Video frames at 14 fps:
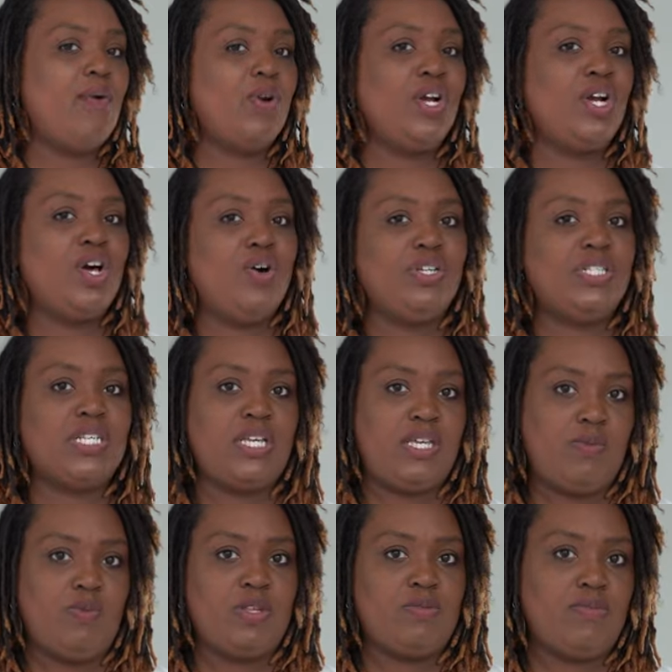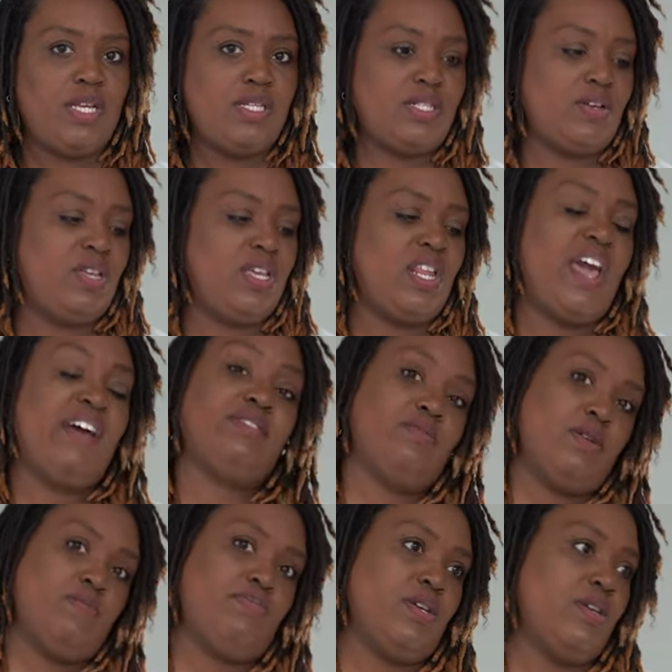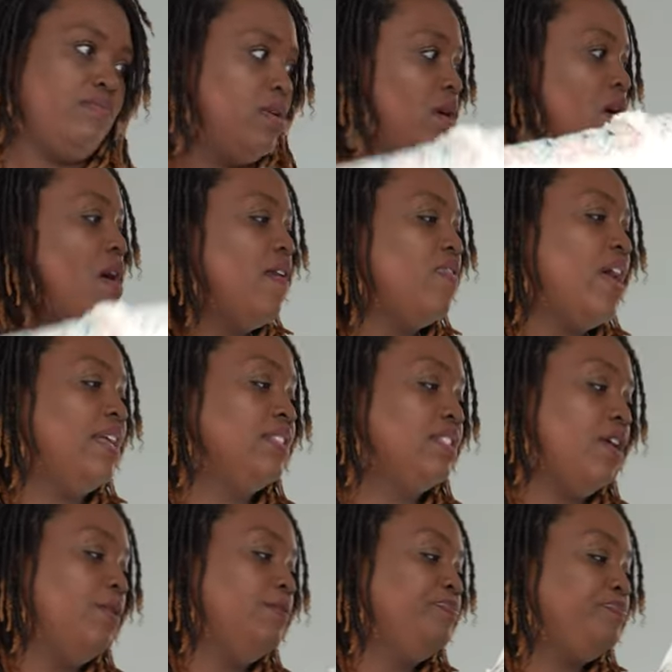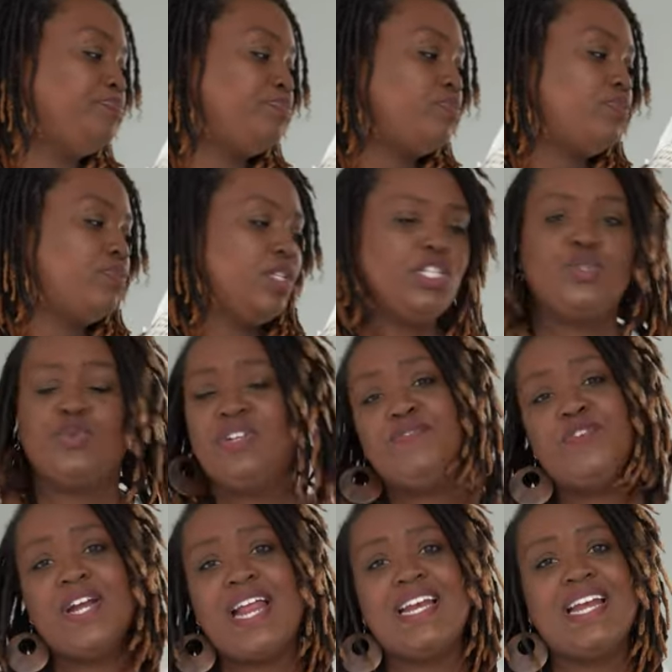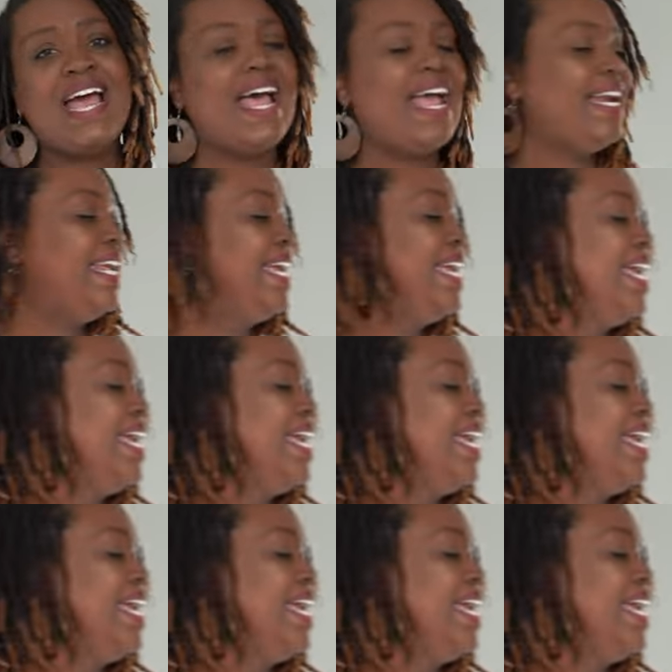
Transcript: I want to go and take him with me so he can have some input on that. So $24.99,